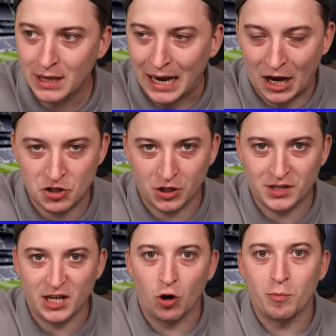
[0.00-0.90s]
As you can
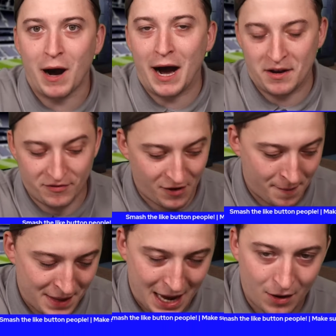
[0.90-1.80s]
tell by the
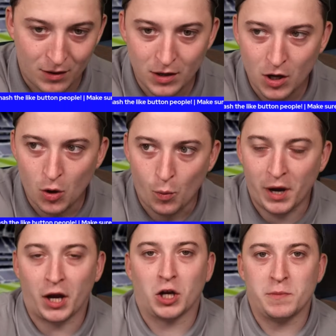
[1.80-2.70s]
thumbnail,
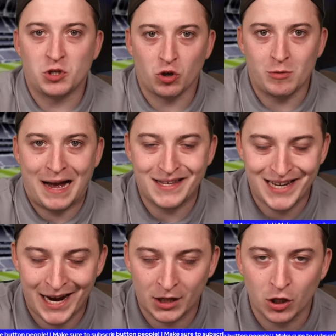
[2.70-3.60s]
we're going to be talking about
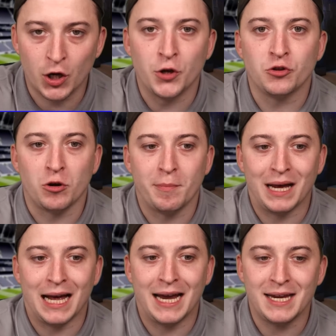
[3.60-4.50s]
Tango
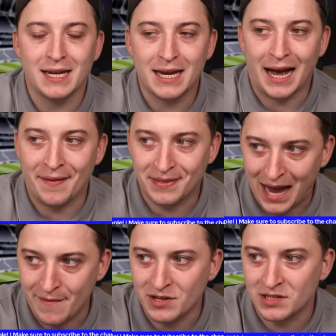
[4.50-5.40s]
Ndombele and
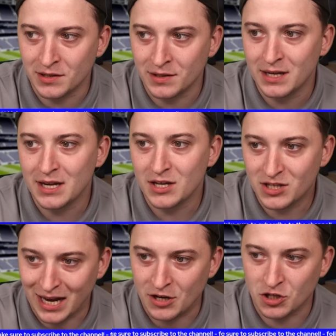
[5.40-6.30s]
Davinson
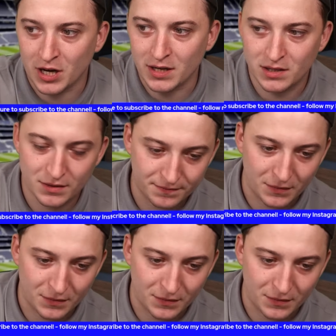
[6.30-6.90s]
Sanchez.